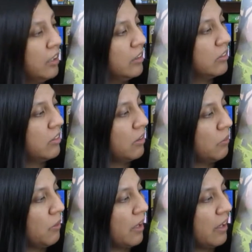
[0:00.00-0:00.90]

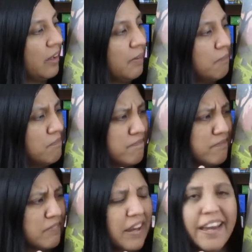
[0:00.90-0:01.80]
So, I
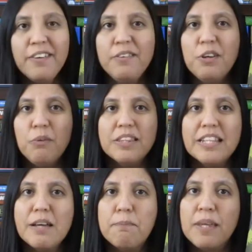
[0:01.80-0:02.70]
don't know what
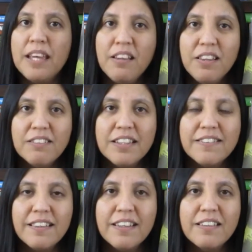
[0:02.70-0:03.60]
the appeal of
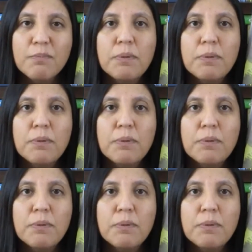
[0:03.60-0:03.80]
this is,